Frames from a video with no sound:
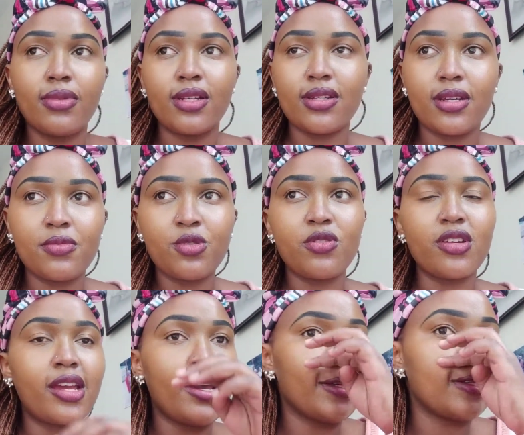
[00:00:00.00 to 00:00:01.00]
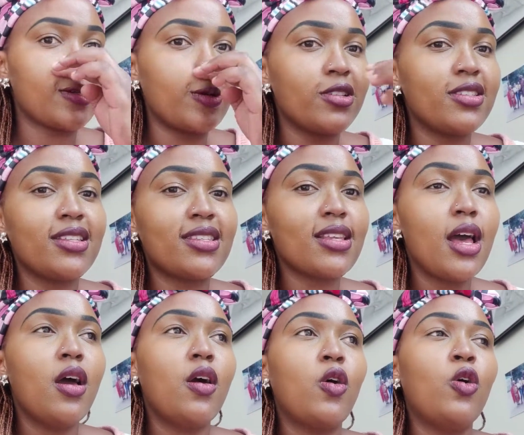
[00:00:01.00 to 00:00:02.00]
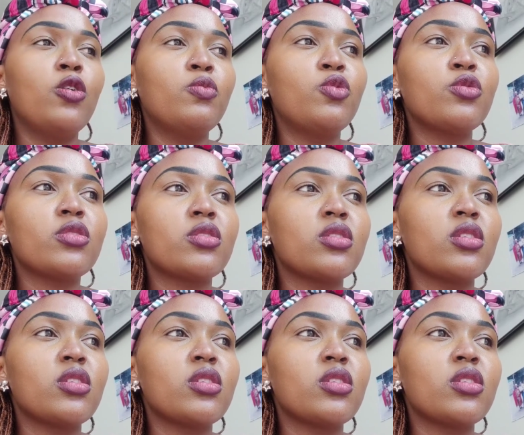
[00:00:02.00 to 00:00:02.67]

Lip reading: But I'm sorry, guys, because it's almost